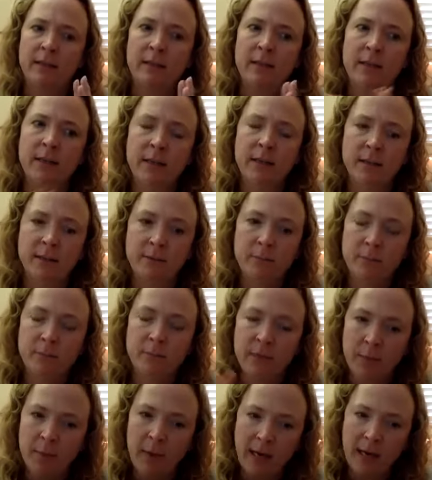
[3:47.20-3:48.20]

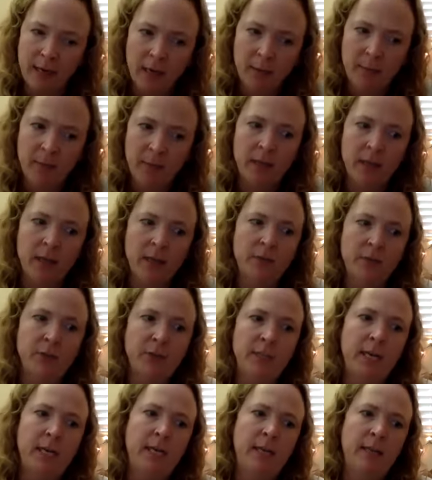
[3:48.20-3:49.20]
there might not be the
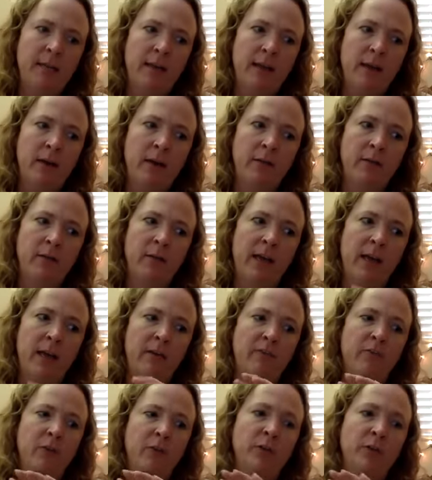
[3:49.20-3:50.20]
understanding there
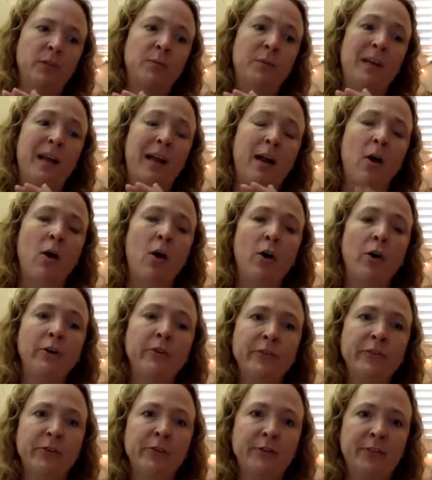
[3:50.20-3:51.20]
at first, but I
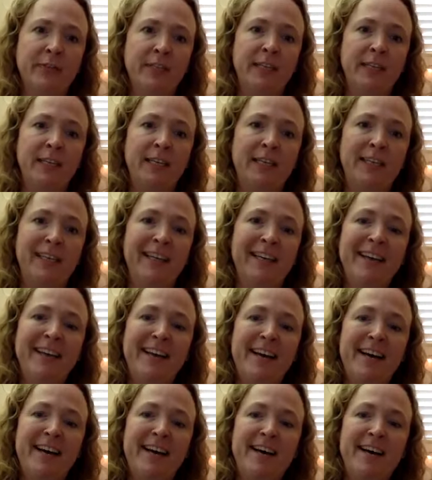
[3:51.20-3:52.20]
also see
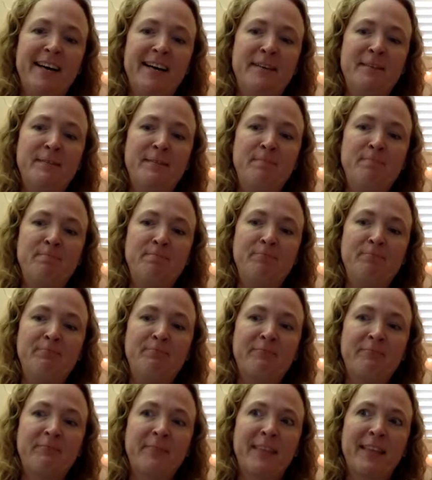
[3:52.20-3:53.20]

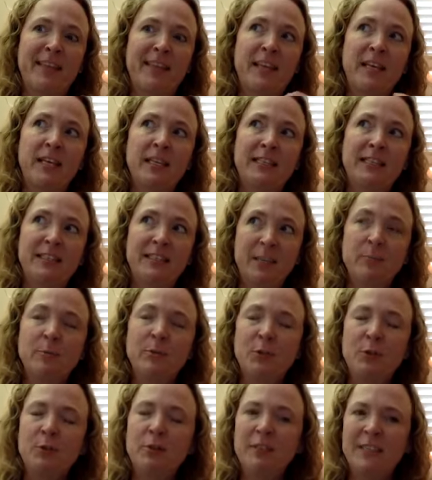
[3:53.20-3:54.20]
some
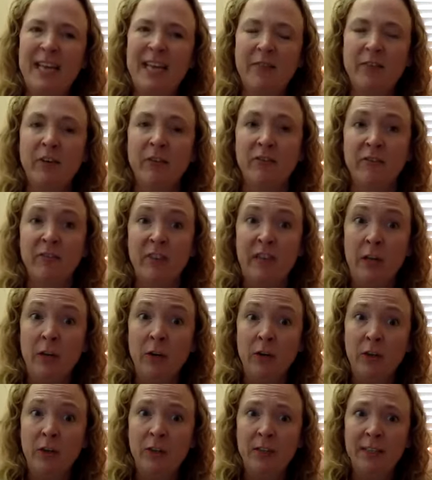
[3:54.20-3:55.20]
students have a
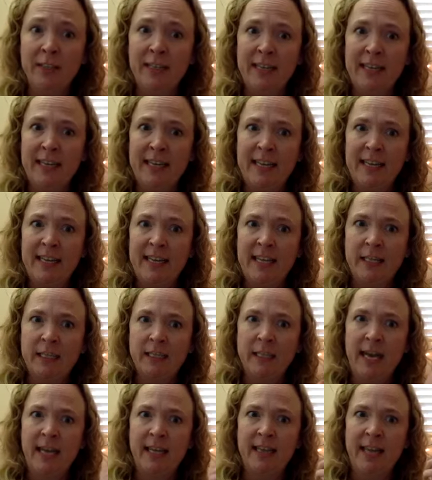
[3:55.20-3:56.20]
fear,
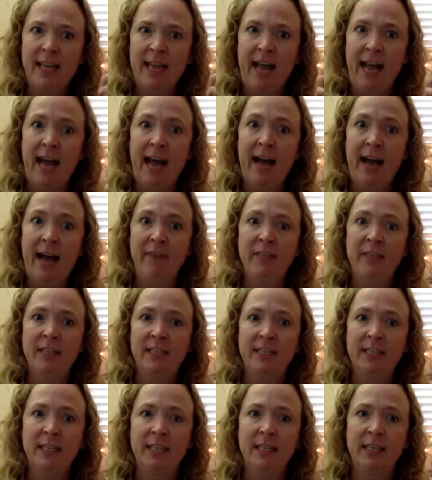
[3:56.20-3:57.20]
like they have
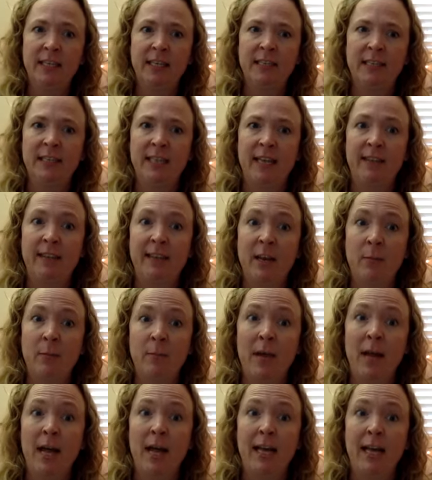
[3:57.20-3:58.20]
this sentence in their
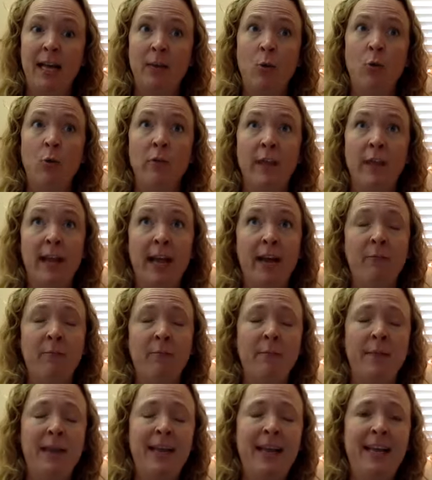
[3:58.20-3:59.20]
mind, or they have
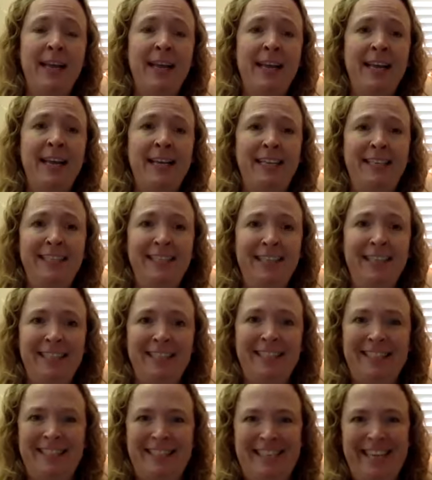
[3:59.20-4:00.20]
many
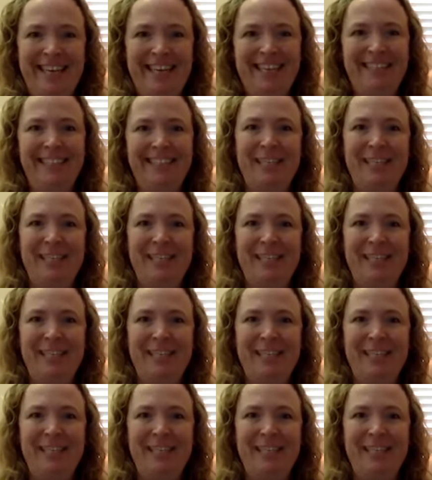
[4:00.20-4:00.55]
sentences,